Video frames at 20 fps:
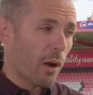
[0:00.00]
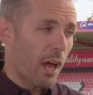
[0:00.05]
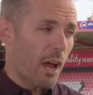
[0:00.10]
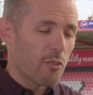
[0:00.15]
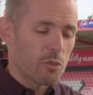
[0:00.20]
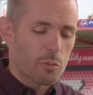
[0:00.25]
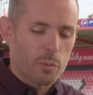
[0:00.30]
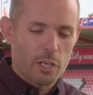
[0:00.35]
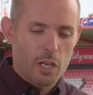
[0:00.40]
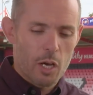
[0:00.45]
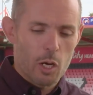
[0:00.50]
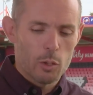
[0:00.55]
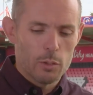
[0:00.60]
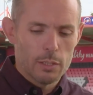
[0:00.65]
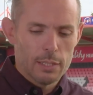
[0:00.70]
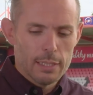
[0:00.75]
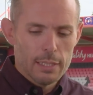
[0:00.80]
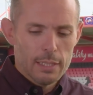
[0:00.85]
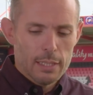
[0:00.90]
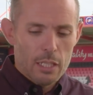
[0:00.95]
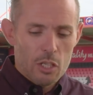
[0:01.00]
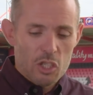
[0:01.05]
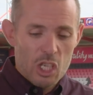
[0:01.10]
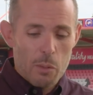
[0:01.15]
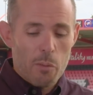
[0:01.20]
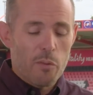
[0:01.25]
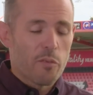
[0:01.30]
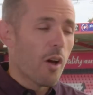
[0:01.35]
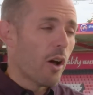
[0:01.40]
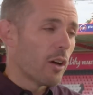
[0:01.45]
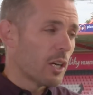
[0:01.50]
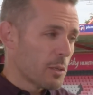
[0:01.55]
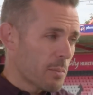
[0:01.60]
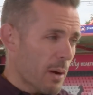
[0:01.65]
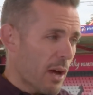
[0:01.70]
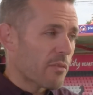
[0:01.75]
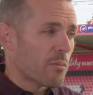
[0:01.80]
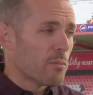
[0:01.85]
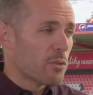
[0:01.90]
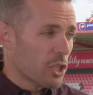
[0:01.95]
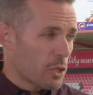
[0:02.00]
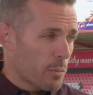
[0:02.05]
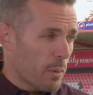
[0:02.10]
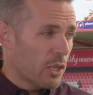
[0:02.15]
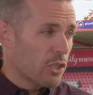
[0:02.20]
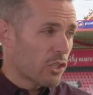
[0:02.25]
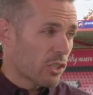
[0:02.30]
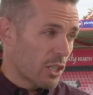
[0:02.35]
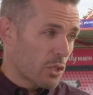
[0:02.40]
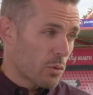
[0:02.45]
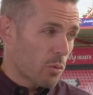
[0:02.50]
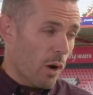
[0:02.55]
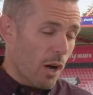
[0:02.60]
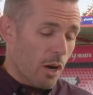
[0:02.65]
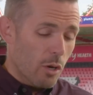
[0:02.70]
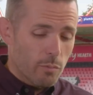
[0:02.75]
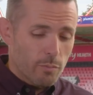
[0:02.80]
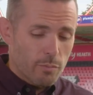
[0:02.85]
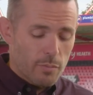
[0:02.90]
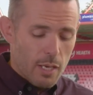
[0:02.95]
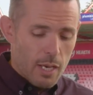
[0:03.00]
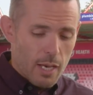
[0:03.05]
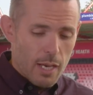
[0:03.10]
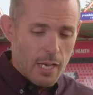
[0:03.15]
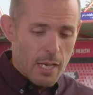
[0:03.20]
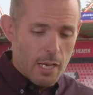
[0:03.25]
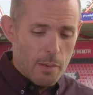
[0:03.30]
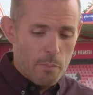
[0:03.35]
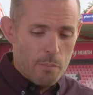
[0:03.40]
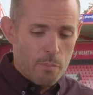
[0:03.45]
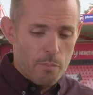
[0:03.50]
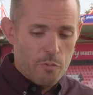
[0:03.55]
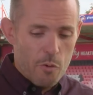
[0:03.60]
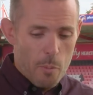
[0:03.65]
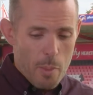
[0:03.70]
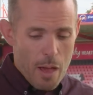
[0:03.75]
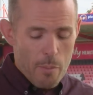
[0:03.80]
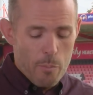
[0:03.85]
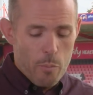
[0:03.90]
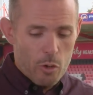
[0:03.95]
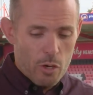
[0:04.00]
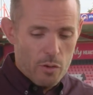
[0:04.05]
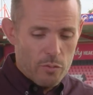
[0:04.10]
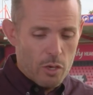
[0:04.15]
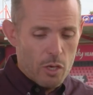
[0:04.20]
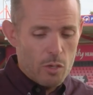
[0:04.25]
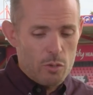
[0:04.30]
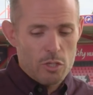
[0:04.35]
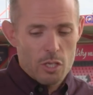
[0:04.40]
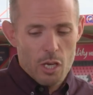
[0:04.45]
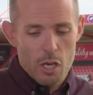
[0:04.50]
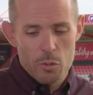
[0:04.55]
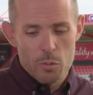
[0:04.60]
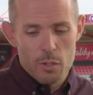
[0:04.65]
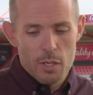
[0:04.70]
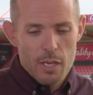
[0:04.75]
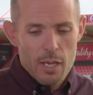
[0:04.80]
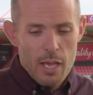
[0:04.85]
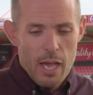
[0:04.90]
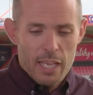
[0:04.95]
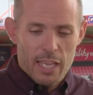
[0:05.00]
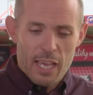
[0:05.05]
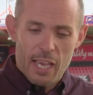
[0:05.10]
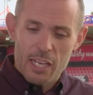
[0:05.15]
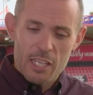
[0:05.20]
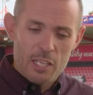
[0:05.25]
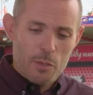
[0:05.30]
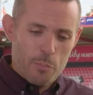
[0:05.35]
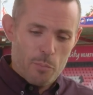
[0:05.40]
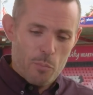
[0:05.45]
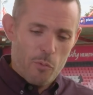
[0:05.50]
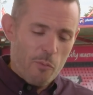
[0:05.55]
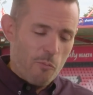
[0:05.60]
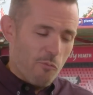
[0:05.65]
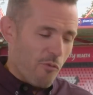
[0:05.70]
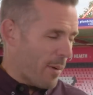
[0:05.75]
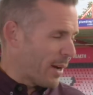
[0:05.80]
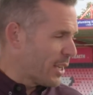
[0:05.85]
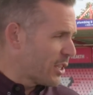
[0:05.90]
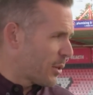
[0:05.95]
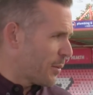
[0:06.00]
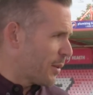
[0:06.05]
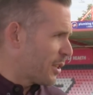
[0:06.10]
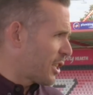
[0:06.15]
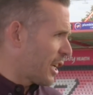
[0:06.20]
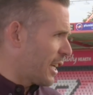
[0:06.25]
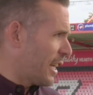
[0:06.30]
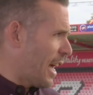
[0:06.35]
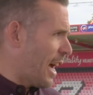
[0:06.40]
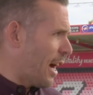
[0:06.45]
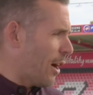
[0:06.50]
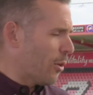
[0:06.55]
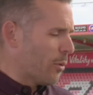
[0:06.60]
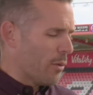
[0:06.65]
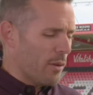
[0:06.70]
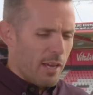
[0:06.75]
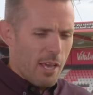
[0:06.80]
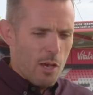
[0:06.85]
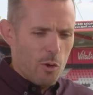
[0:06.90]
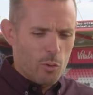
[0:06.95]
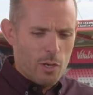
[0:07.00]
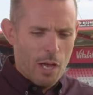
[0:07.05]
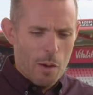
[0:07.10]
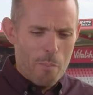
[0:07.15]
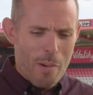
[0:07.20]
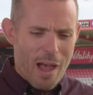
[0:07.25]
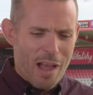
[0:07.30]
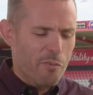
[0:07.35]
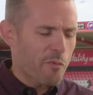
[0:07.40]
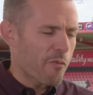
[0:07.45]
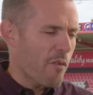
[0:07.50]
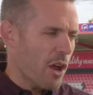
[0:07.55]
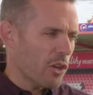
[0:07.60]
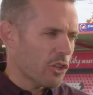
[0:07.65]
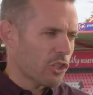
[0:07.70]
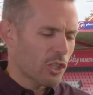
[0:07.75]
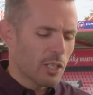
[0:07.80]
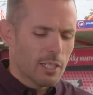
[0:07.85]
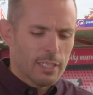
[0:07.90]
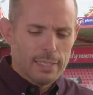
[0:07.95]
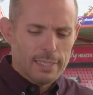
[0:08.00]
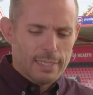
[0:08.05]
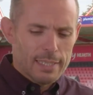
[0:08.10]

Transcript: player, as we know. Jamie Vardy's back from suspension as well, um, from that point of view. So again, it remains to be seen how he'll come back fresh.